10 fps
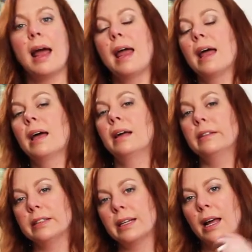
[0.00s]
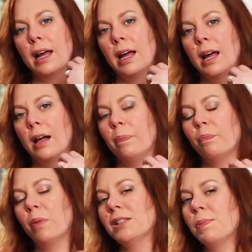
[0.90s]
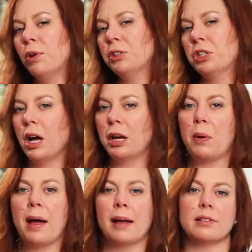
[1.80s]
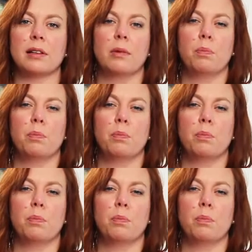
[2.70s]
and Montepulciano has